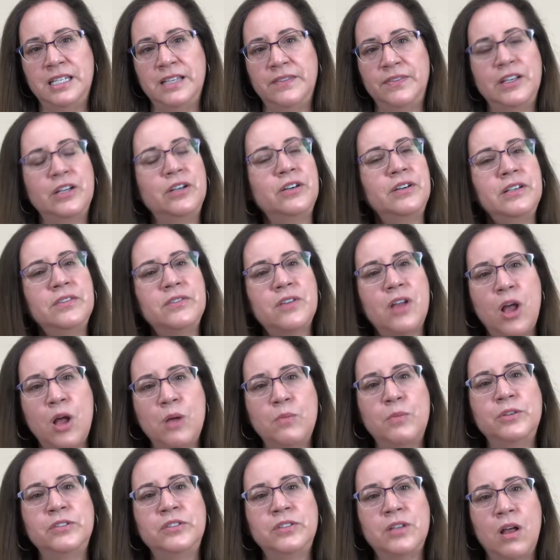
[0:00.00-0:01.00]
There is
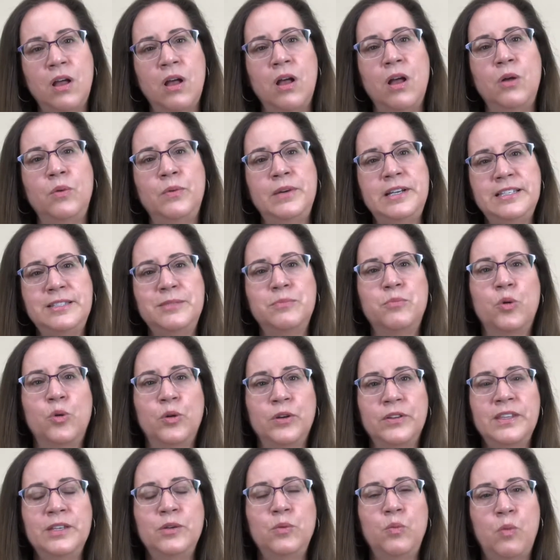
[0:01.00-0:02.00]
almost always more
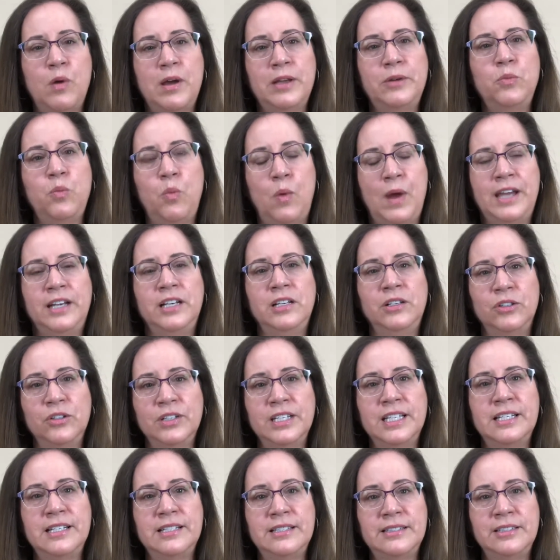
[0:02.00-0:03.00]
than one way to look
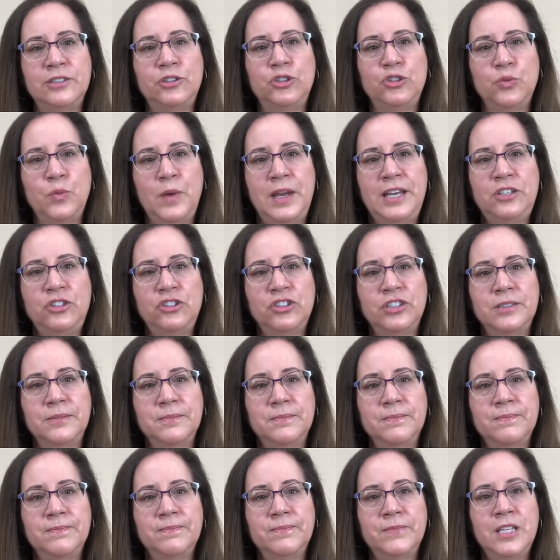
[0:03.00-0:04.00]
at a situation."
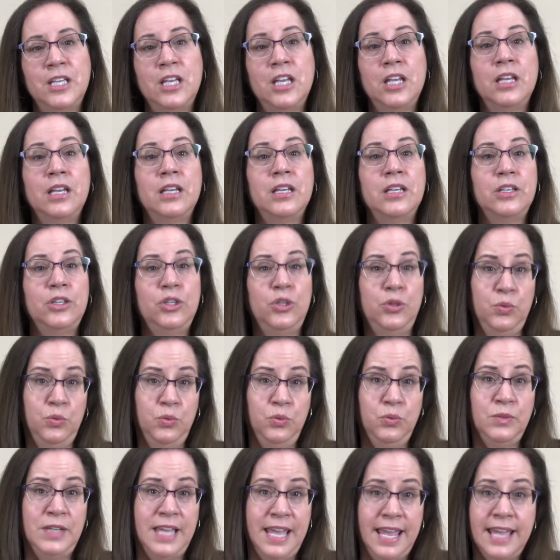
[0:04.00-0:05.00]
You
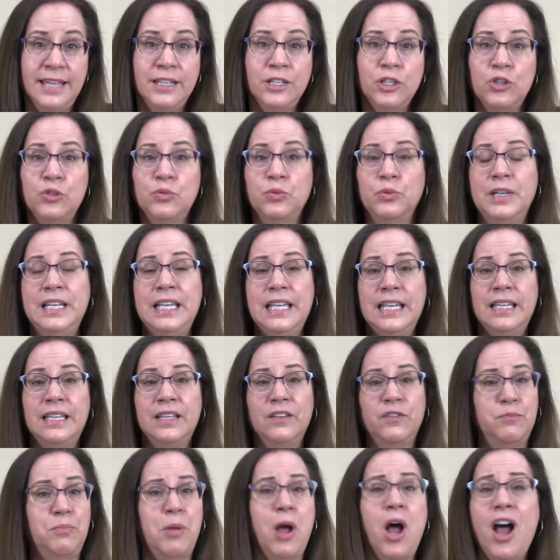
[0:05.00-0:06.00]
can agree.
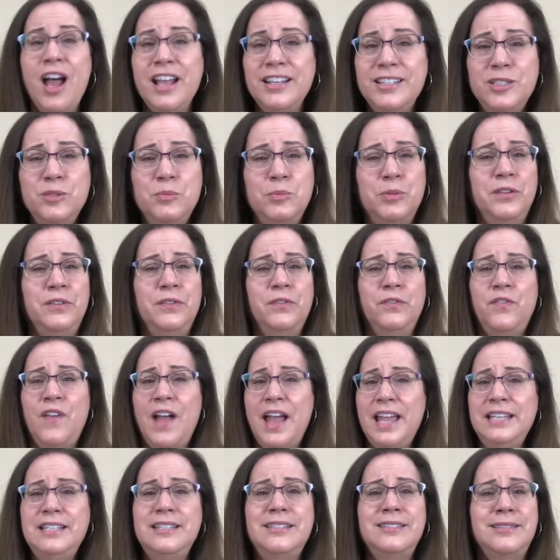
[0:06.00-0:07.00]
If possible,
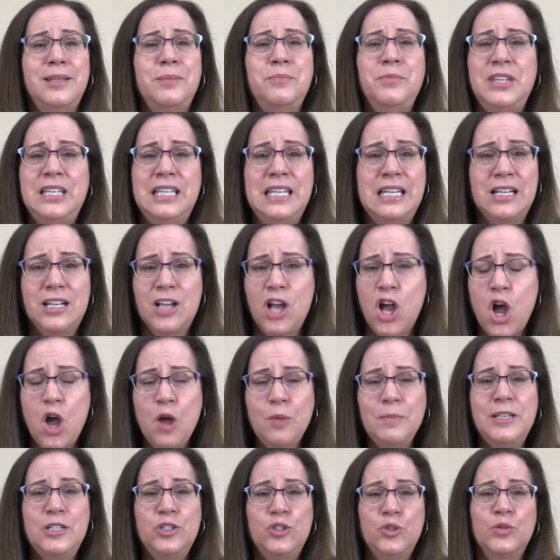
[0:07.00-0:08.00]
find something in
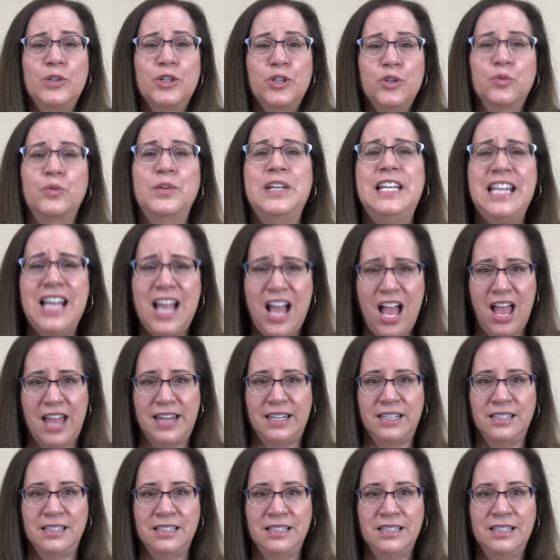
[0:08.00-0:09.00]
common to agree on.
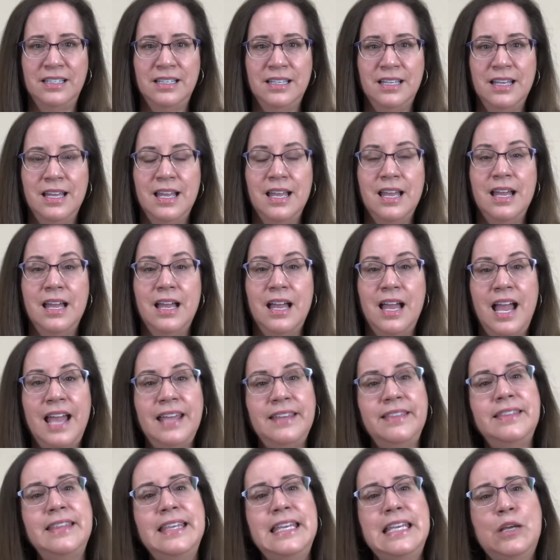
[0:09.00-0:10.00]
"I
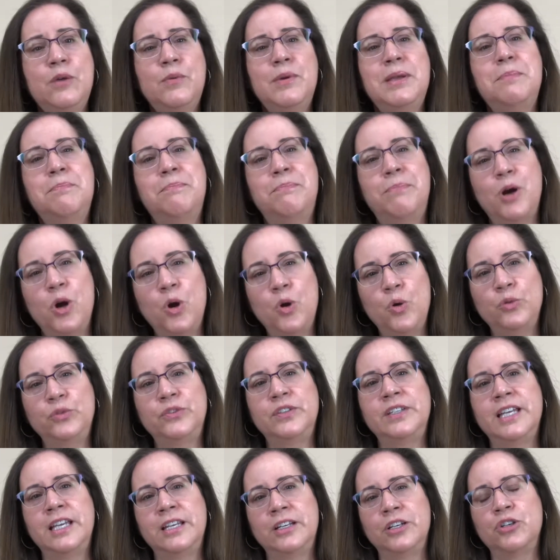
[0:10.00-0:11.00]
think we both
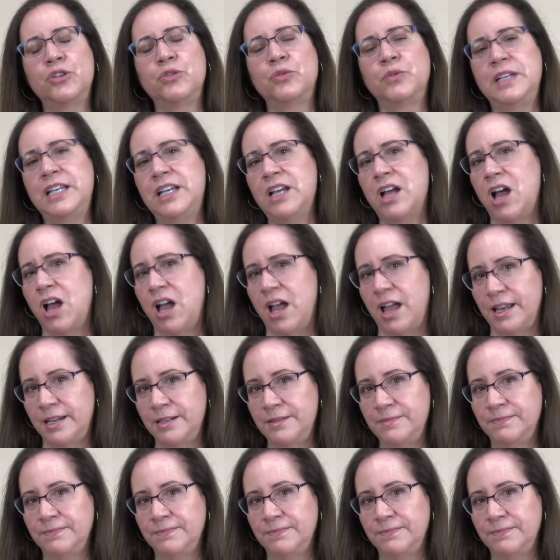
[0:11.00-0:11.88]
can agree on."